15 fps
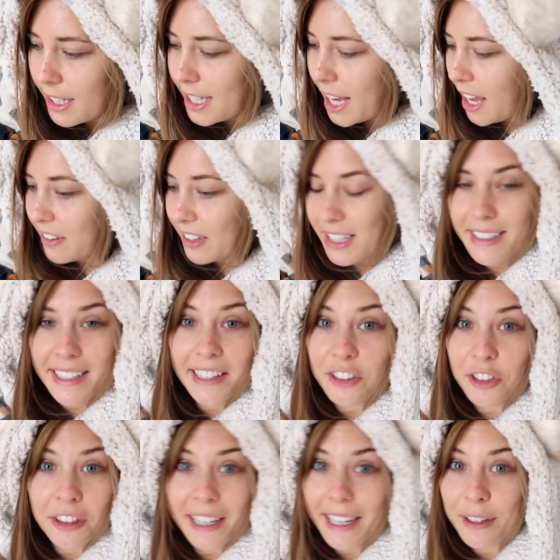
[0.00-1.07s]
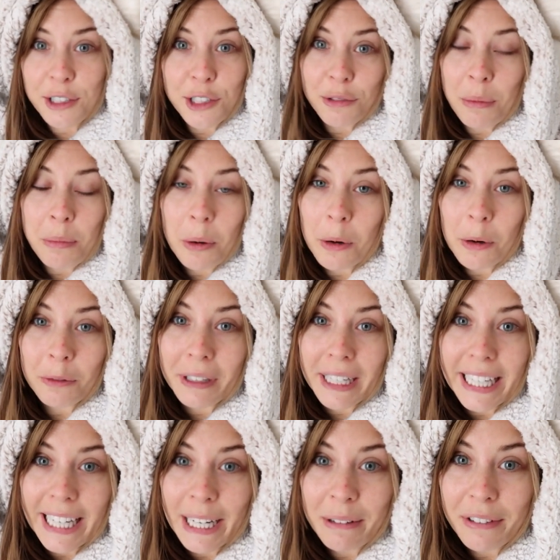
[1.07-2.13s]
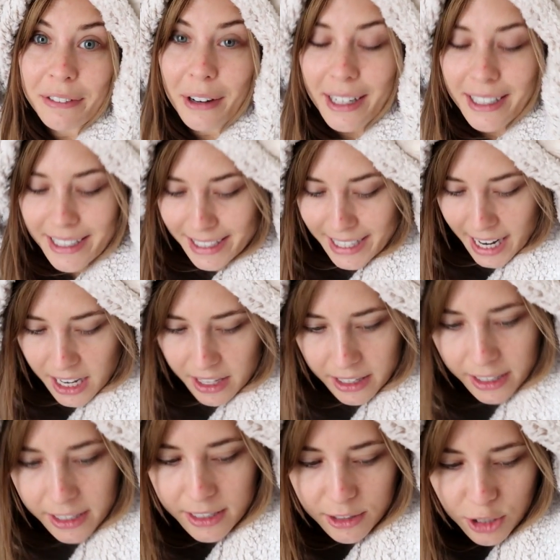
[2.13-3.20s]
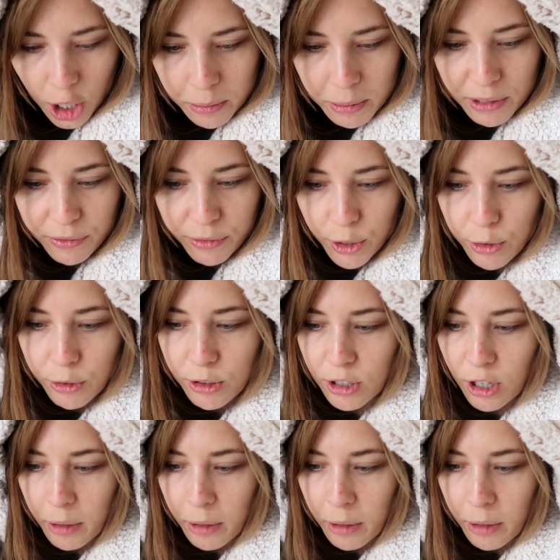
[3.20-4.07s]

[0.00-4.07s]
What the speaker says: Yeah, that's it. Nothing else to report really, I'm afraid, today. I think Toby's food's